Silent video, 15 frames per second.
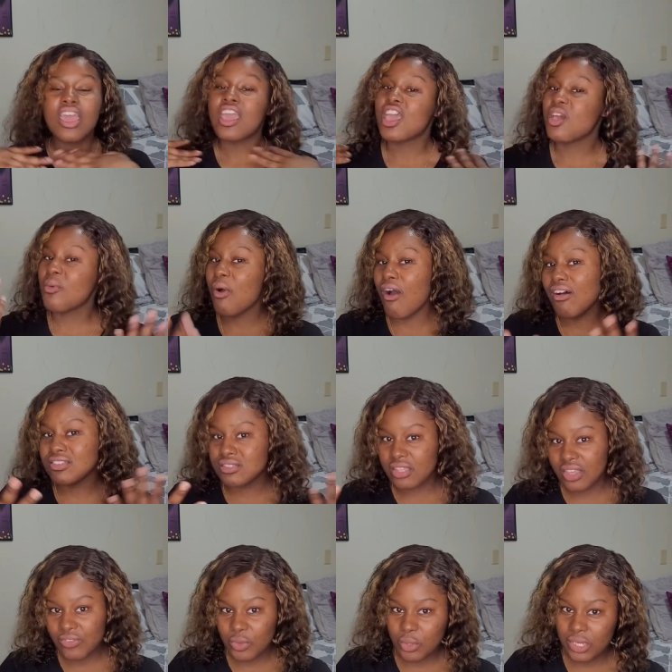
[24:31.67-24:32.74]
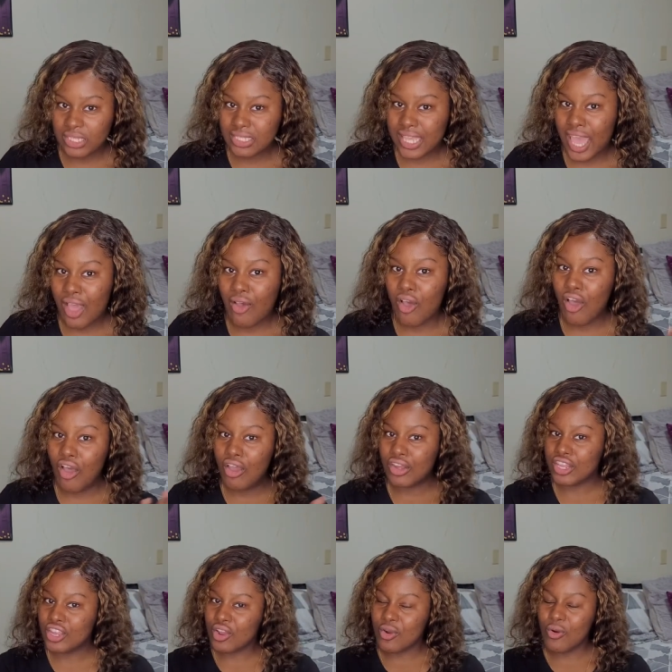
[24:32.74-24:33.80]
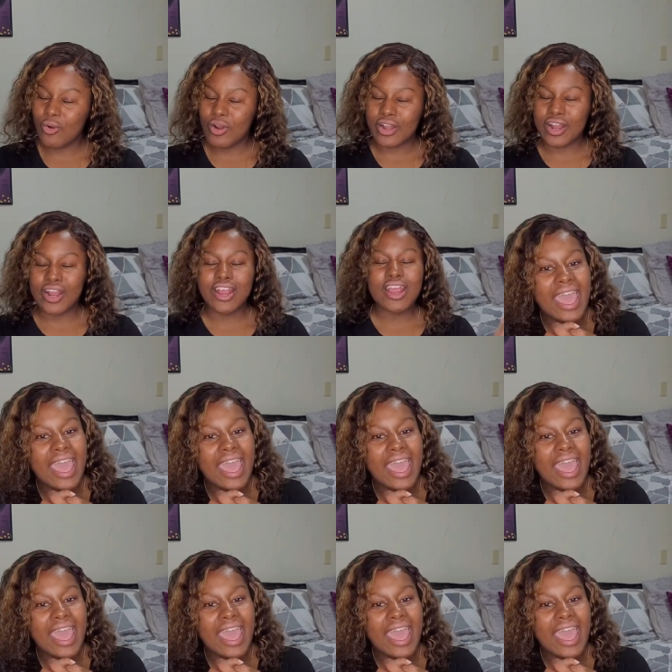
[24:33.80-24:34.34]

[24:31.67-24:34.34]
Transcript: and will also give you a discount on your order.